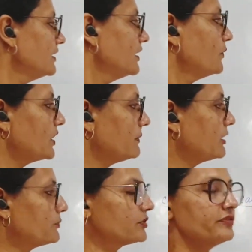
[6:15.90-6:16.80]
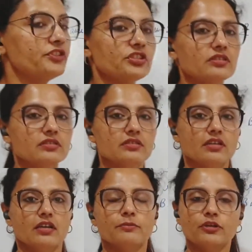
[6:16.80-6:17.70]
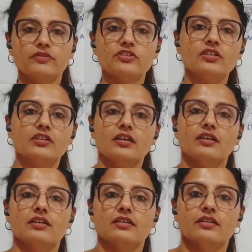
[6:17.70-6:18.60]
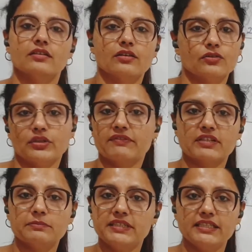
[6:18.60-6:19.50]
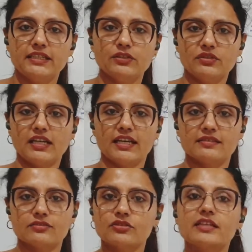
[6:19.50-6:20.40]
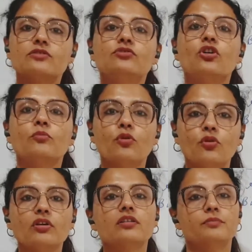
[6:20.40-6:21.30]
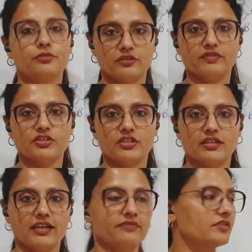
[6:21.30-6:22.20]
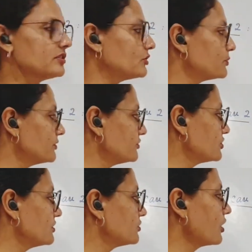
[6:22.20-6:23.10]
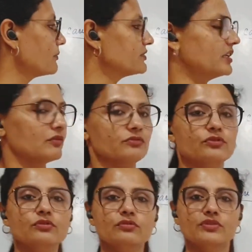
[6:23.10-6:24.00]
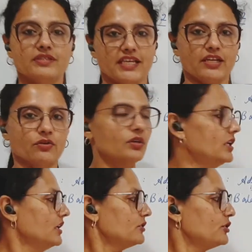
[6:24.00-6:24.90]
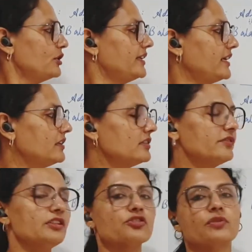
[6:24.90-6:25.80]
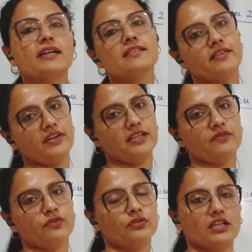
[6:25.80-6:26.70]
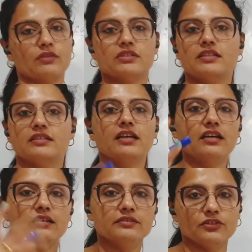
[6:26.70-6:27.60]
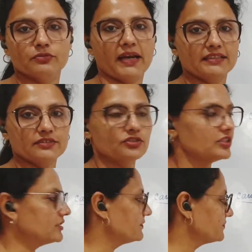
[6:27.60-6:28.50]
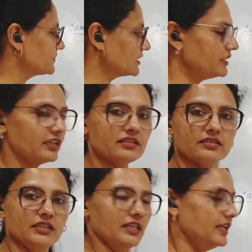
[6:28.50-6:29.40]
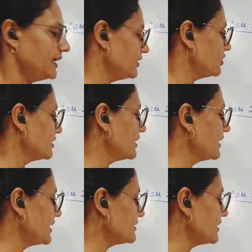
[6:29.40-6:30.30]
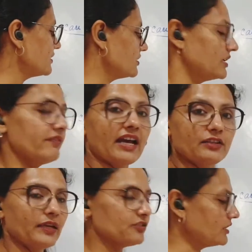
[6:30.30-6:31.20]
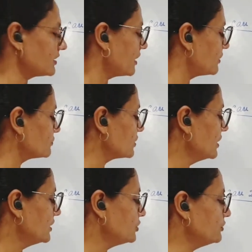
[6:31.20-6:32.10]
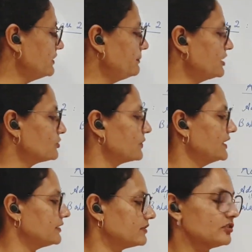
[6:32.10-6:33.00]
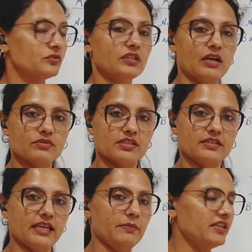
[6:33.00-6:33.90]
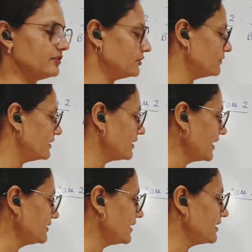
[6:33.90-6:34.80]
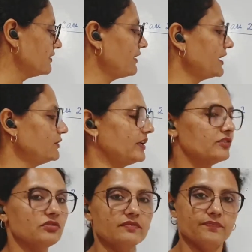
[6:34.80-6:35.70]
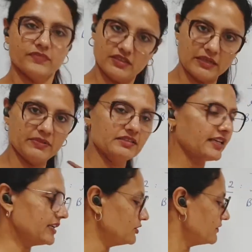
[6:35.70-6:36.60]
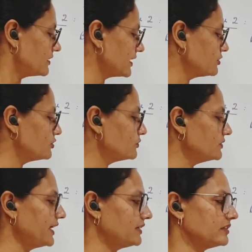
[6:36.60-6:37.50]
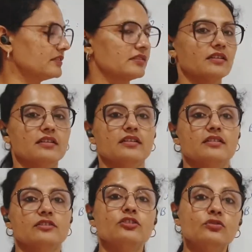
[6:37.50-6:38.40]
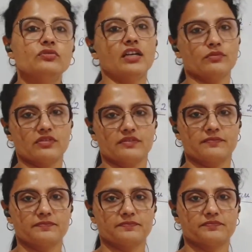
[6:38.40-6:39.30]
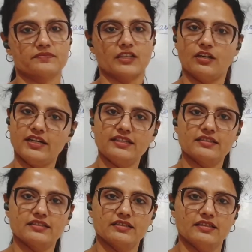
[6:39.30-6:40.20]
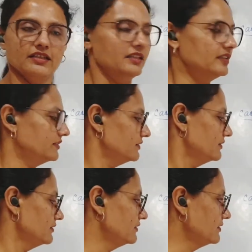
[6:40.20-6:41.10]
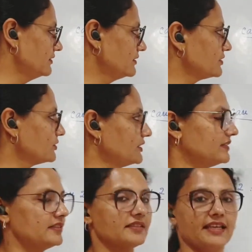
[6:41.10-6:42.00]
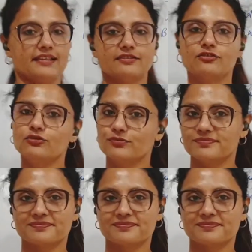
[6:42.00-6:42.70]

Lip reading: What about provision? Provision, you have completely utilized, so there is no more provision left. So provision drops down to 0. So your debtors will show at 74,000 in the new balance sheet. Clear? In your revaluation account, you will be showing this 2,000 debit. You will write the revaluation debit side. You will write 2 debtors 2,000. Alright. So this is case 2.